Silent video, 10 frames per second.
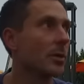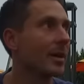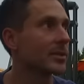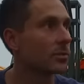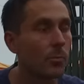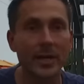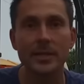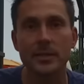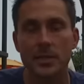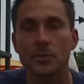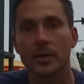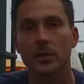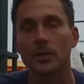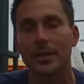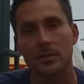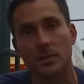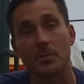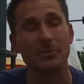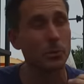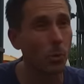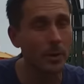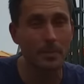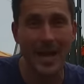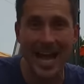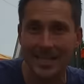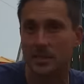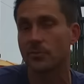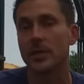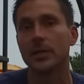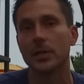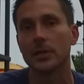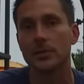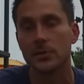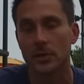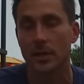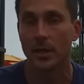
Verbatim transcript: about some ways that you can look at some of your past failures,